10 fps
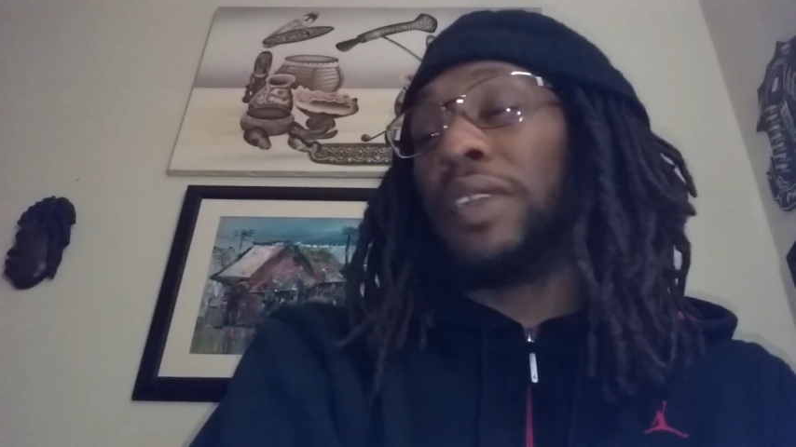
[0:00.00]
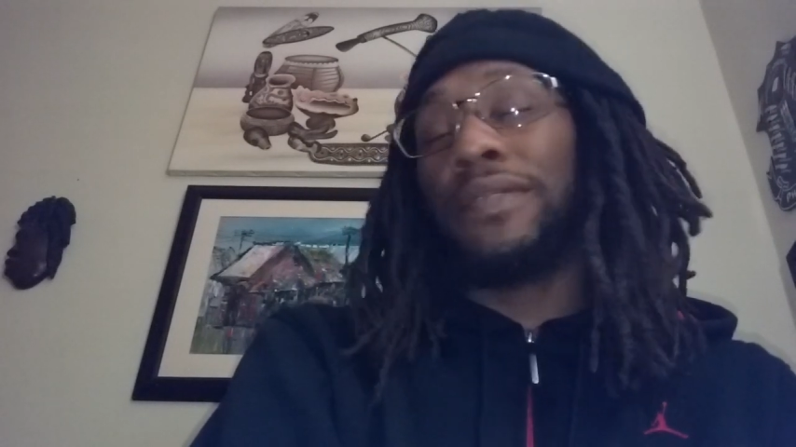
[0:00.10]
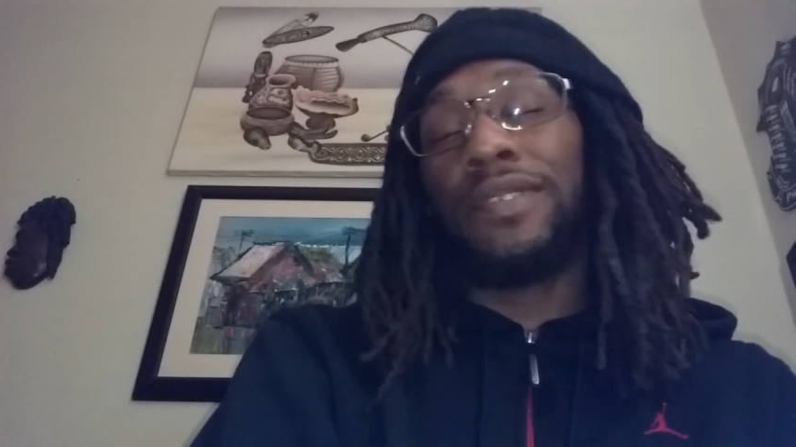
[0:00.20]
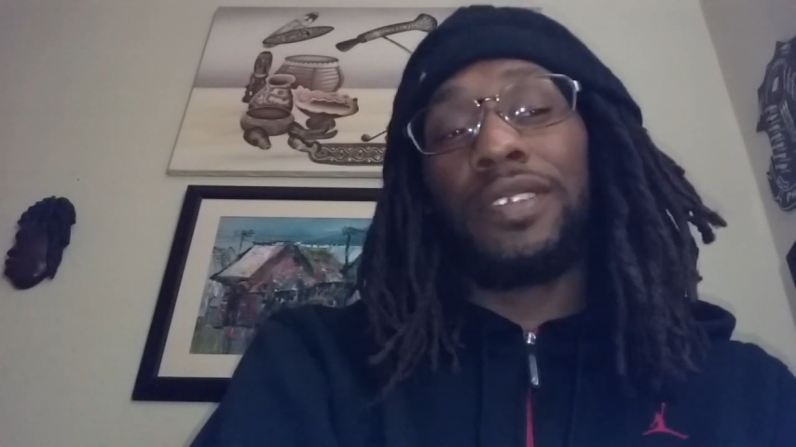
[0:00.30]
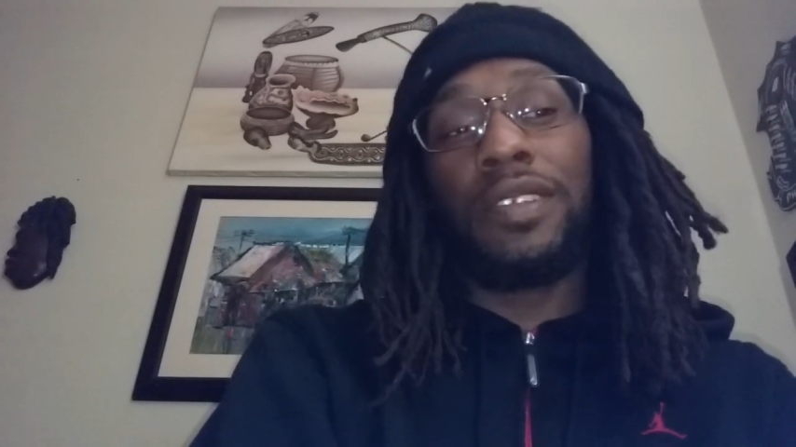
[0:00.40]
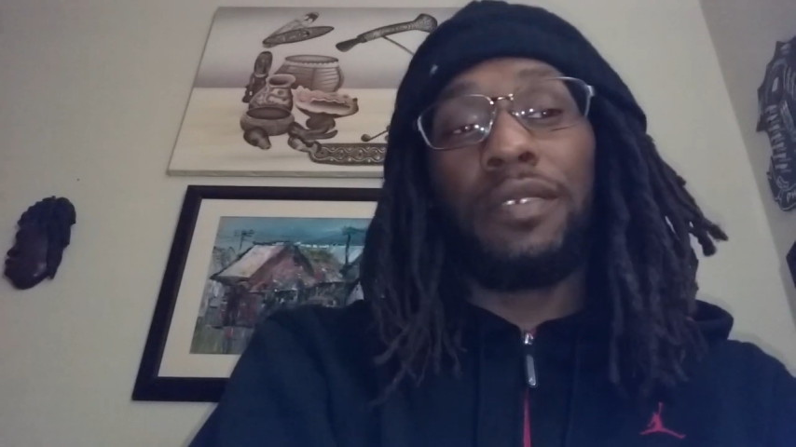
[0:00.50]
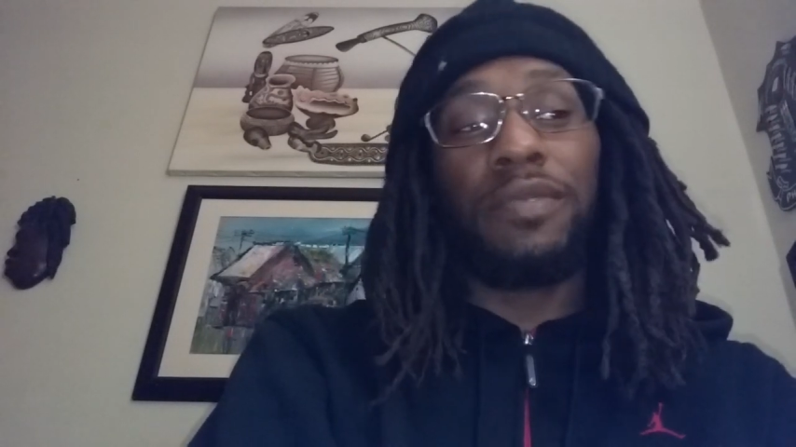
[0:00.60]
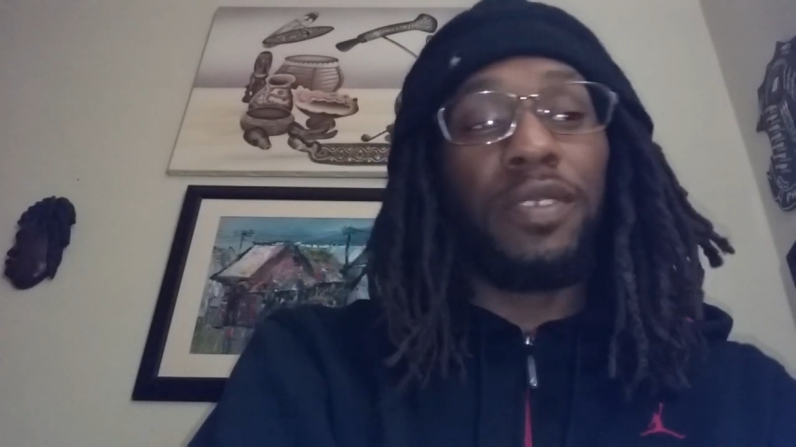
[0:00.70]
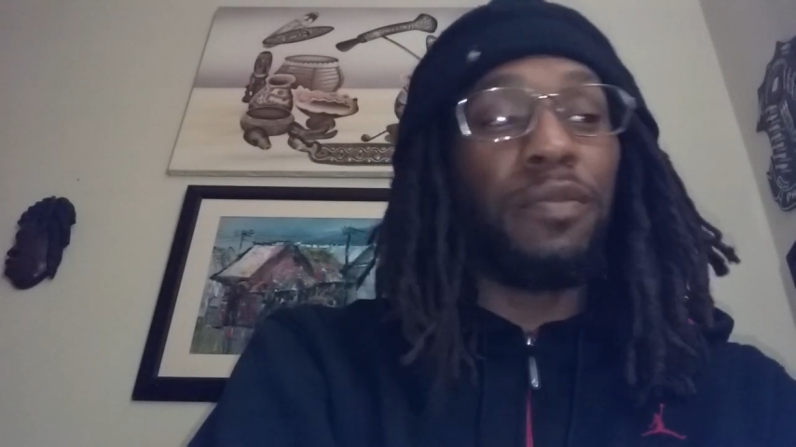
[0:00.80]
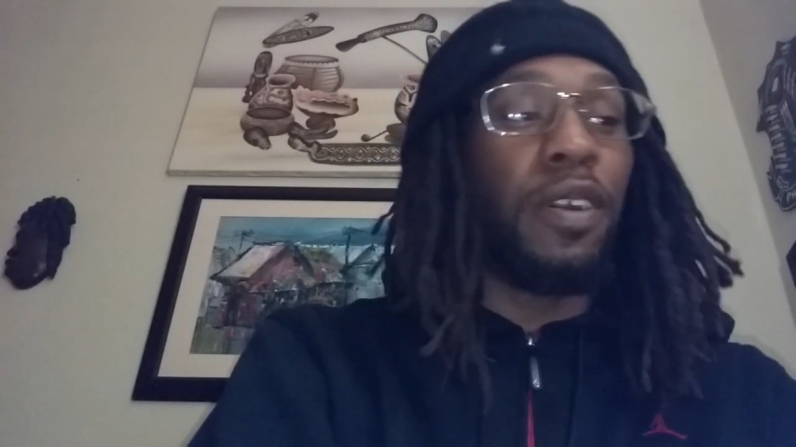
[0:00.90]
Breakfast Club
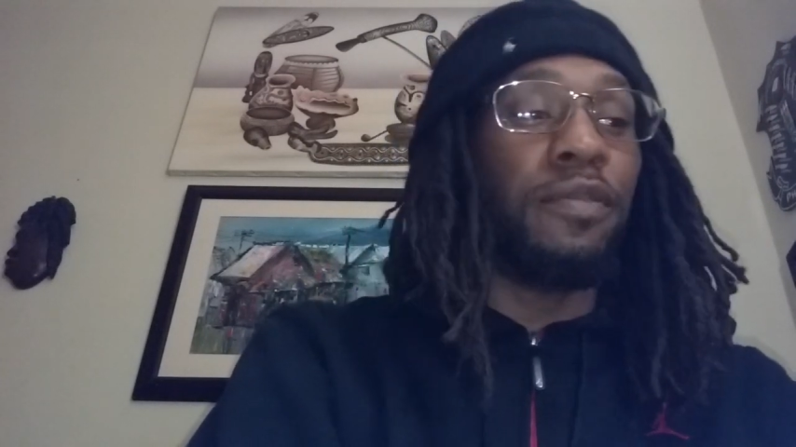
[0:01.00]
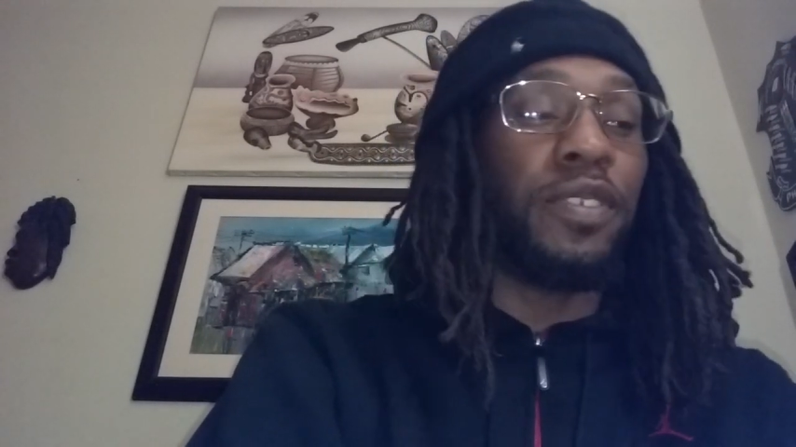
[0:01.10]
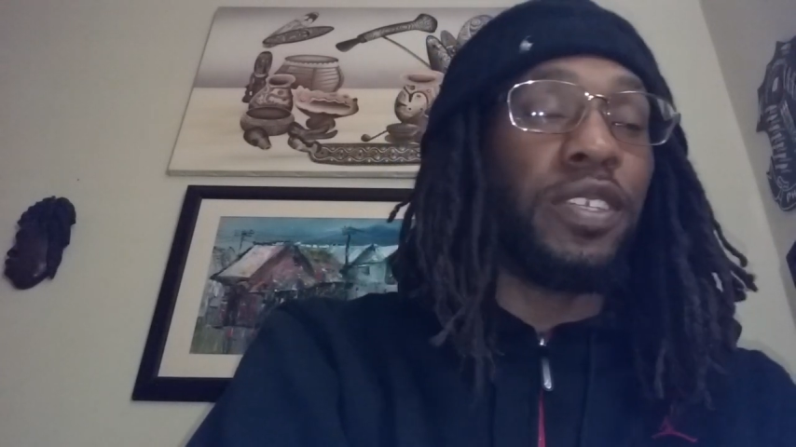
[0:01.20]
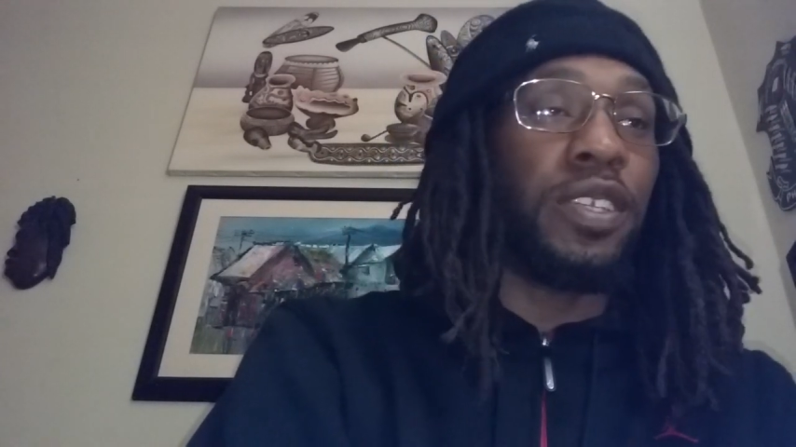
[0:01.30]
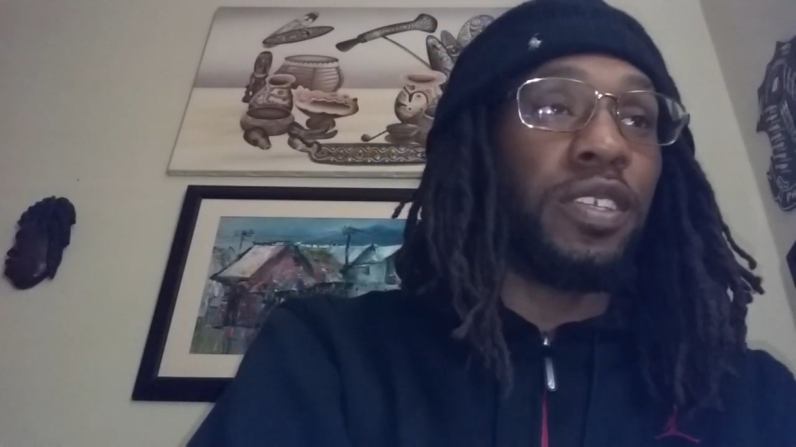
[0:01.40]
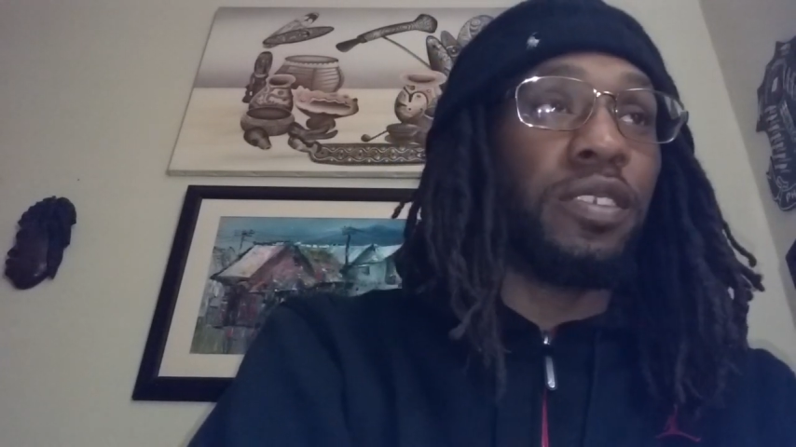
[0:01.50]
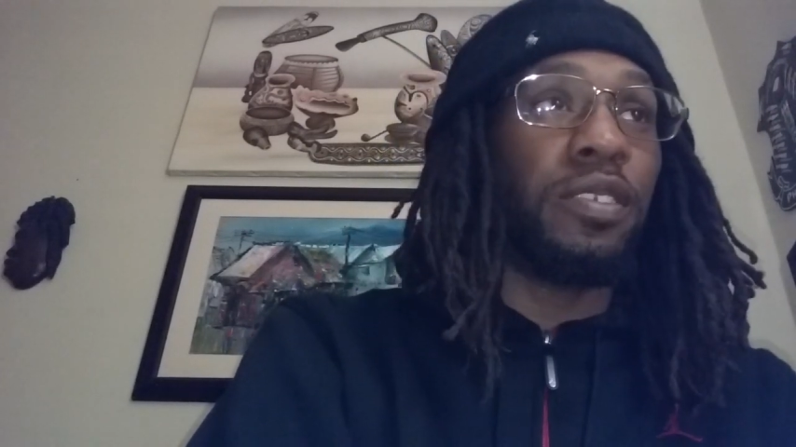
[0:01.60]
or some other shit.